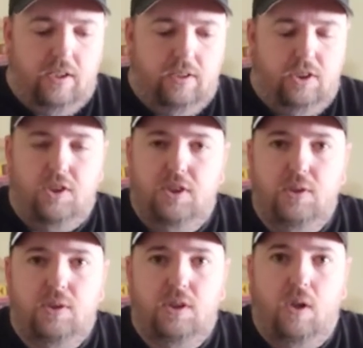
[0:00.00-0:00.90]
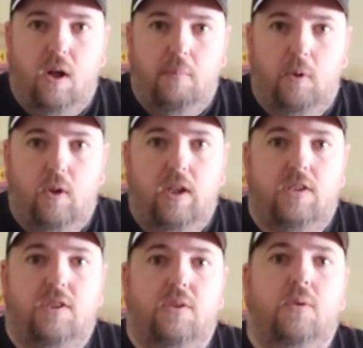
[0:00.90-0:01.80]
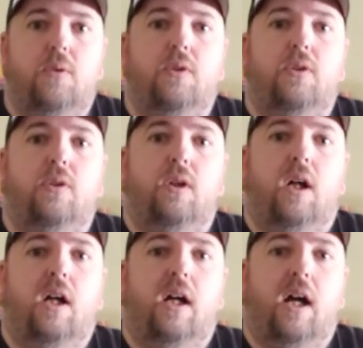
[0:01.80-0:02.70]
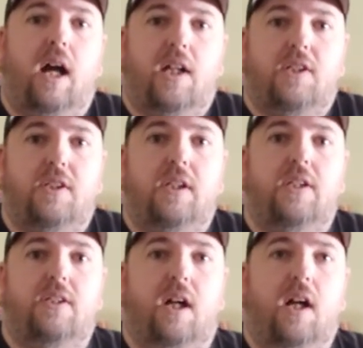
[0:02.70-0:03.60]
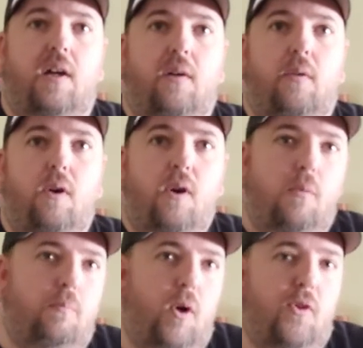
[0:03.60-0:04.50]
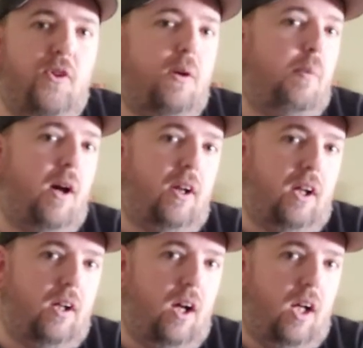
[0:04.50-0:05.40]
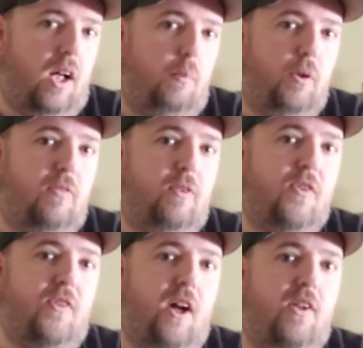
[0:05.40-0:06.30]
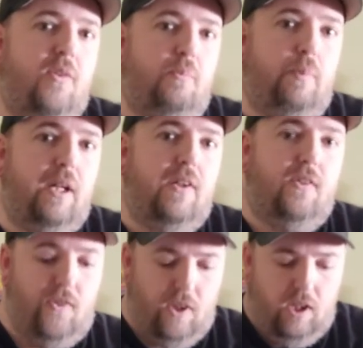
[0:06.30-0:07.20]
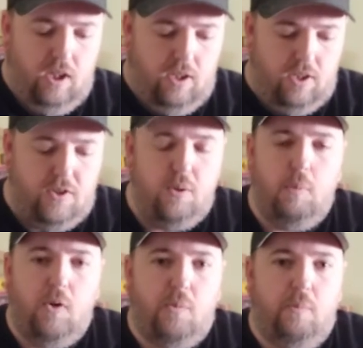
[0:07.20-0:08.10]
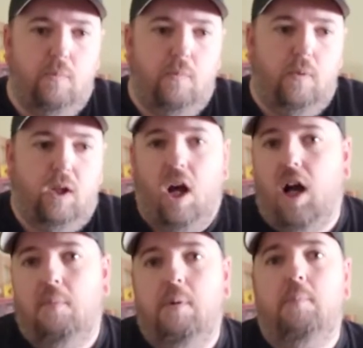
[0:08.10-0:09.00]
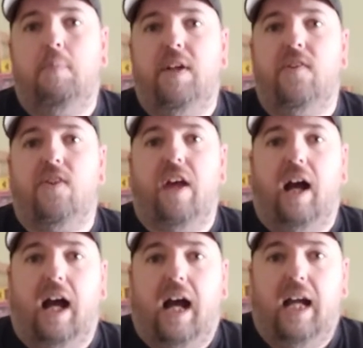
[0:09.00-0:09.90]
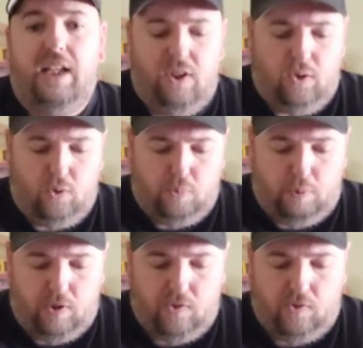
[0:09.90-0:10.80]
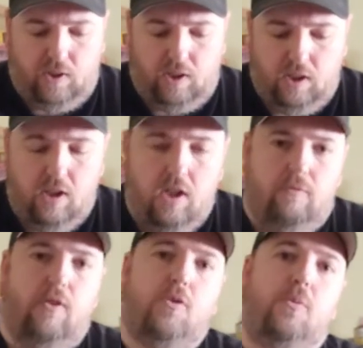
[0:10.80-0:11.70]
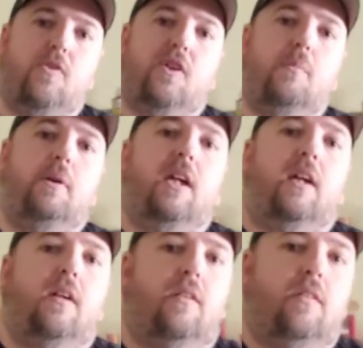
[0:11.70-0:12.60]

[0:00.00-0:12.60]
to do so, I'm going to actually talk mostly about a couple different size bits. The two most common bits that I use personally. First one is going to be